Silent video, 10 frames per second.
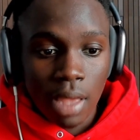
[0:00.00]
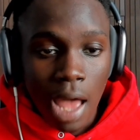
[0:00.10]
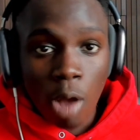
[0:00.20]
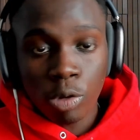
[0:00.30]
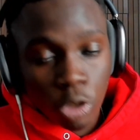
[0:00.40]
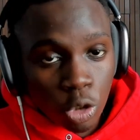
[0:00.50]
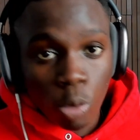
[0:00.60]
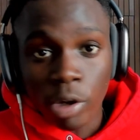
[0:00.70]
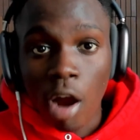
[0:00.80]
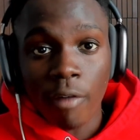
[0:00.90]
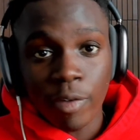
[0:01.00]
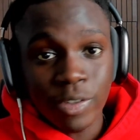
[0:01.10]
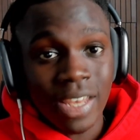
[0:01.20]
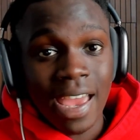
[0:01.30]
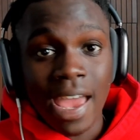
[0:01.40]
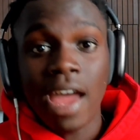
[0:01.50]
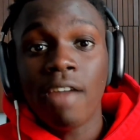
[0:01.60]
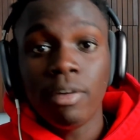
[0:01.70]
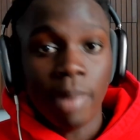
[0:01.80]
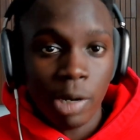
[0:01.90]
I was just doing offers that
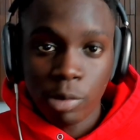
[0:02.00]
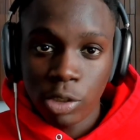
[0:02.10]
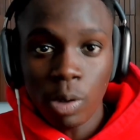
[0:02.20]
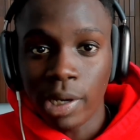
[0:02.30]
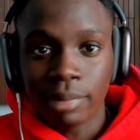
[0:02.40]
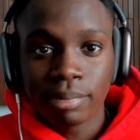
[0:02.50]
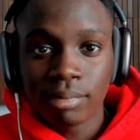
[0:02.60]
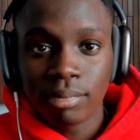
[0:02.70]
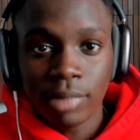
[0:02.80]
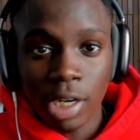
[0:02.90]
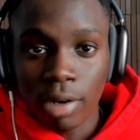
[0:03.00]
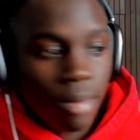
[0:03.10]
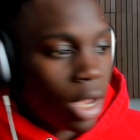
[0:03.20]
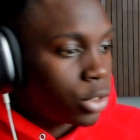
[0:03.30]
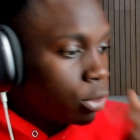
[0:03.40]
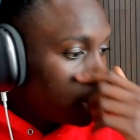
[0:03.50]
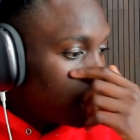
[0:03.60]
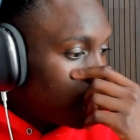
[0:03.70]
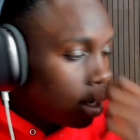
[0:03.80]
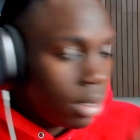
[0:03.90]
everybody was doing. I was doing
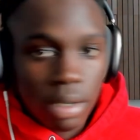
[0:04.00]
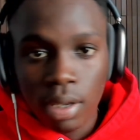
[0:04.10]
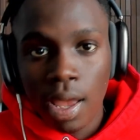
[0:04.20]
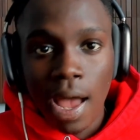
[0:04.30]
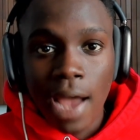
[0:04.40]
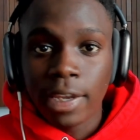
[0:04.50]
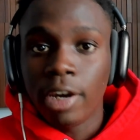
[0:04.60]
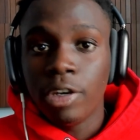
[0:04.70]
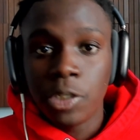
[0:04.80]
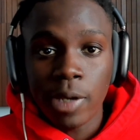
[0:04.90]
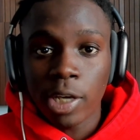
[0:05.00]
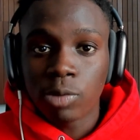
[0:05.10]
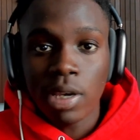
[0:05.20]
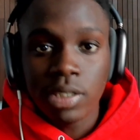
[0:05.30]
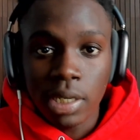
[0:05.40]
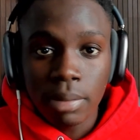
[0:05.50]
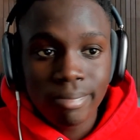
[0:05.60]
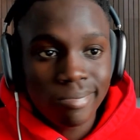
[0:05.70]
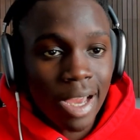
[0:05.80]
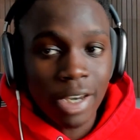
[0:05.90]
I guarantee you XYZ,
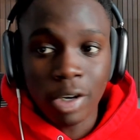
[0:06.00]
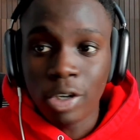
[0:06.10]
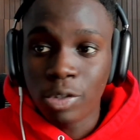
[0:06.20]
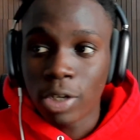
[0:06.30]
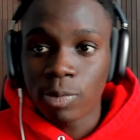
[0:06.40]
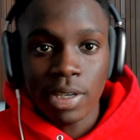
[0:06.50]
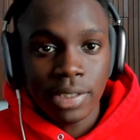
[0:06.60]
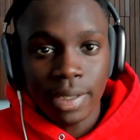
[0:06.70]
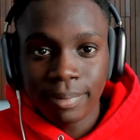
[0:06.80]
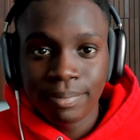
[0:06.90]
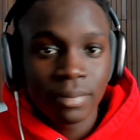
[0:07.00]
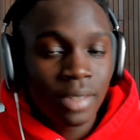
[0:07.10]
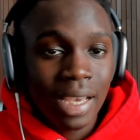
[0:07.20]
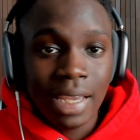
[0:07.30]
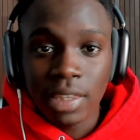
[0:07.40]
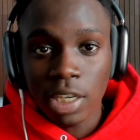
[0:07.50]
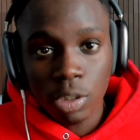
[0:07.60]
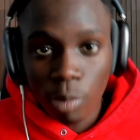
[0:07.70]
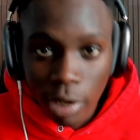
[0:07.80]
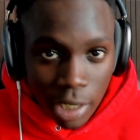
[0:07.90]
I guarantee you XYZ. It doesn't
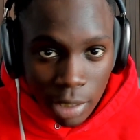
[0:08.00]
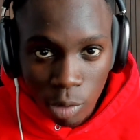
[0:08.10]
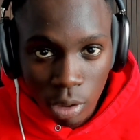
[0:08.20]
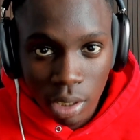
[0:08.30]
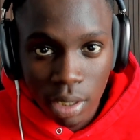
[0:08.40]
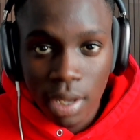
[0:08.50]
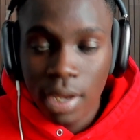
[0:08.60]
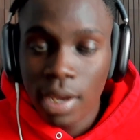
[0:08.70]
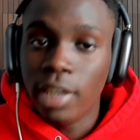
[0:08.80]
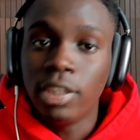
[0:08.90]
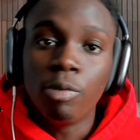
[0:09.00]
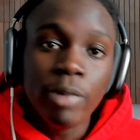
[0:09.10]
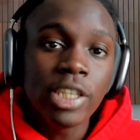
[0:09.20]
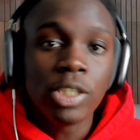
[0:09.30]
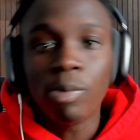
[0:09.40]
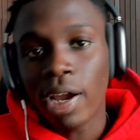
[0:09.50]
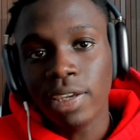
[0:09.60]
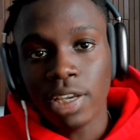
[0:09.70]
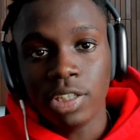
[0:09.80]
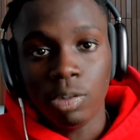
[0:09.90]
work anymore. And the reason why it
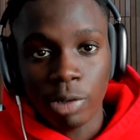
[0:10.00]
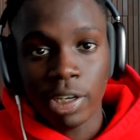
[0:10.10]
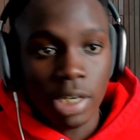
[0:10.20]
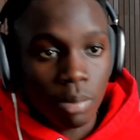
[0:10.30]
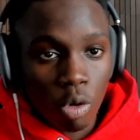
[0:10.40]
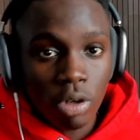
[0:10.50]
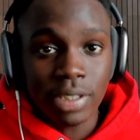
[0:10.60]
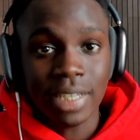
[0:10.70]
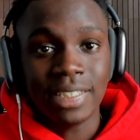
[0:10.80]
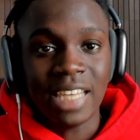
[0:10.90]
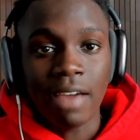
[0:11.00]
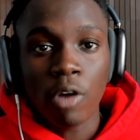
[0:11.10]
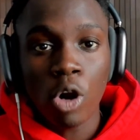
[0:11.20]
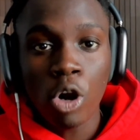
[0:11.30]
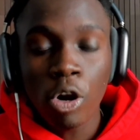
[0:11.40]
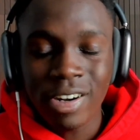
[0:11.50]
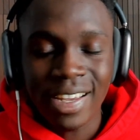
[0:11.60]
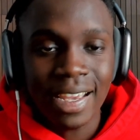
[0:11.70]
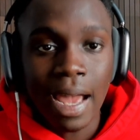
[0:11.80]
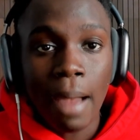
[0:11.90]
doesn't work anymore is because they have heard
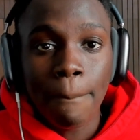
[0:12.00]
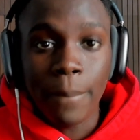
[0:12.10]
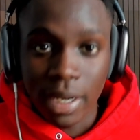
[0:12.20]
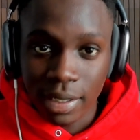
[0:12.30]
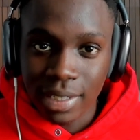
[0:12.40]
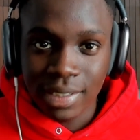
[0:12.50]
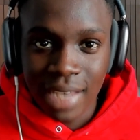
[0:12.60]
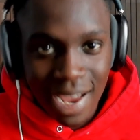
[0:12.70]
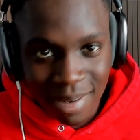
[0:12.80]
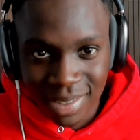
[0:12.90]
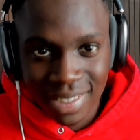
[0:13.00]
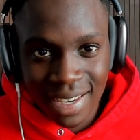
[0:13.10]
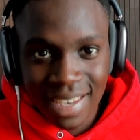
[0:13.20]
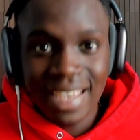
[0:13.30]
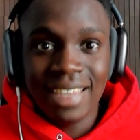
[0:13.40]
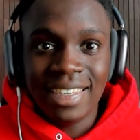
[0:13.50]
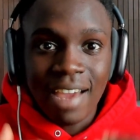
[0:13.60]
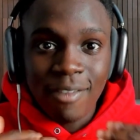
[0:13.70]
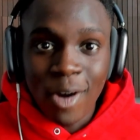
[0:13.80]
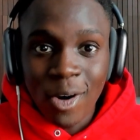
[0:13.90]
it a billion times. They
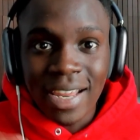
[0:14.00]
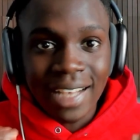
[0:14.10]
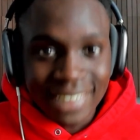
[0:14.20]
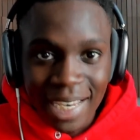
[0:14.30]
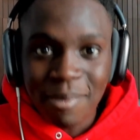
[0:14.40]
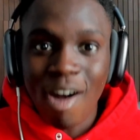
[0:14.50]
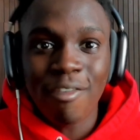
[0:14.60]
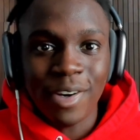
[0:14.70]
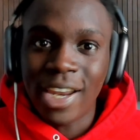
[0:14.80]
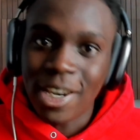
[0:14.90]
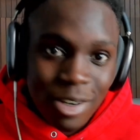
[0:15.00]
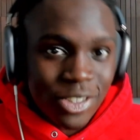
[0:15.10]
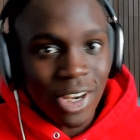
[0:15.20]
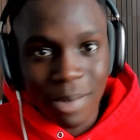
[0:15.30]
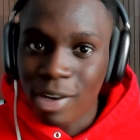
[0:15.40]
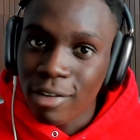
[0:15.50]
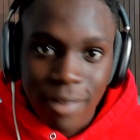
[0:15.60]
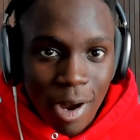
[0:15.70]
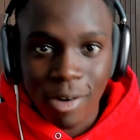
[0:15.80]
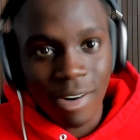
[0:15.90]
have heard that same offer that you're telling them on the
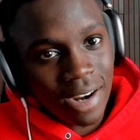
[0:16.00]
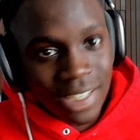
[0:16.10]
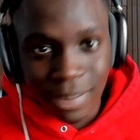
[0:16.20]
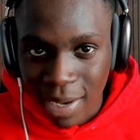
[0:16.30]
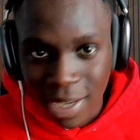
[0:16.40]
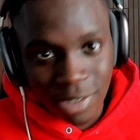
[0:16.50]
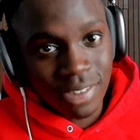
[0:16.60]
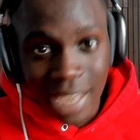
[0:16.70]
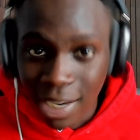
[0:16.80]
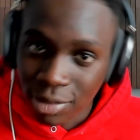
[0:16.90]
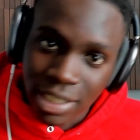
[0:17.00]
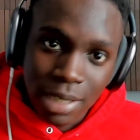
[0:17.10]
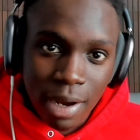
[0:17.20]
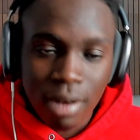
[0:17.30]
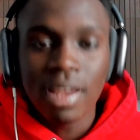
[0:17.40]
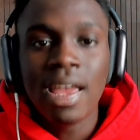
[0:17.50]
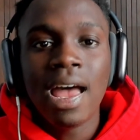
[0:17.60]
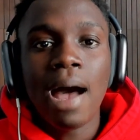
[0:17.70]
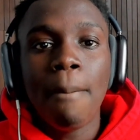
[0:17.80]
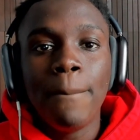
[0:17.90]
phone, on SMS, on text, on email
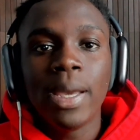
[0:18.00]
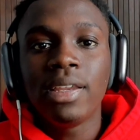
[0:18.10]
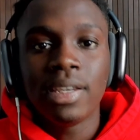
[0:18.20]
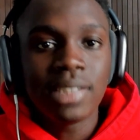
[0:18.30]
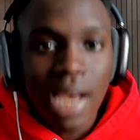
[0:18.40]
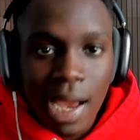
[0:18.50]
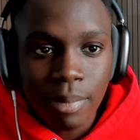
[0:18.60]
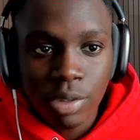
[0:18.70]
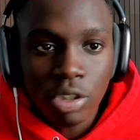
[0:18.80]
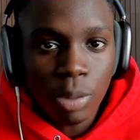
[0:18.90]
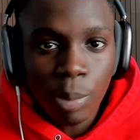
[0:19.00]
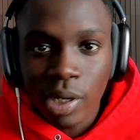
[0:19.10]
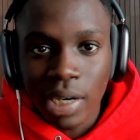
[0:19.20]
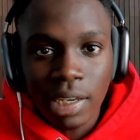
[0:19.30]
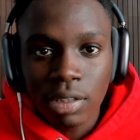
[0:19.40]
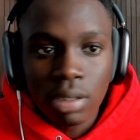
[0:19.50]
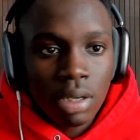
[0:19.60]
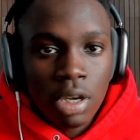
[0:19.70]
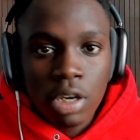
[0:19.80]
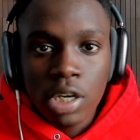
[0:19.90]
a billion times. So someone like,
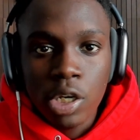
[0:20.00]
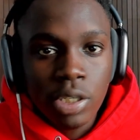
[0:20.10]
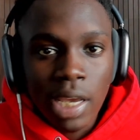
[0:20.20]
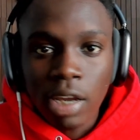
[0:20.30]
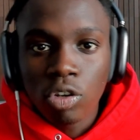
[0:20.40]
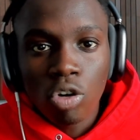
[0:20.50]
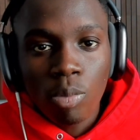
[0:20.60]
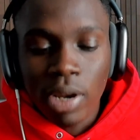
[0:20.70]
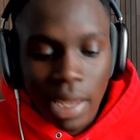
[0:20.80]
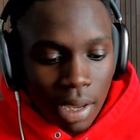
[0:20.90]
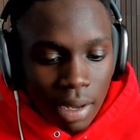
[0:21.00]
you're just like a normal, just